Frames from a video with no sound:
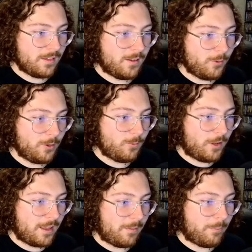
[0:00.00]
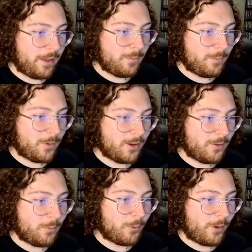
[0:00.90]
Wouldn't want that belt buckle
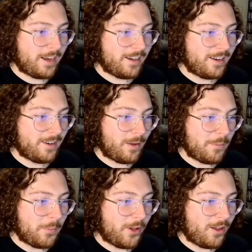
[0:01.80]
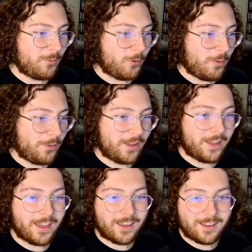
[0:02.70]
branded into my palm while
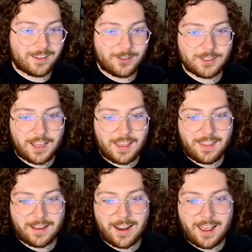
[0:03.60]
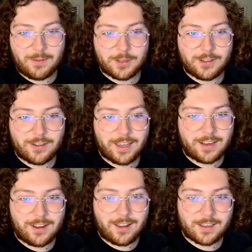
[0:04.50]
playing. You say that now, but you
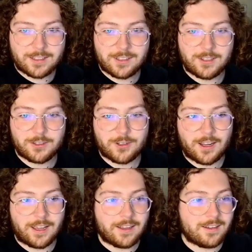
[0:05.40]
can't knock it till you try it.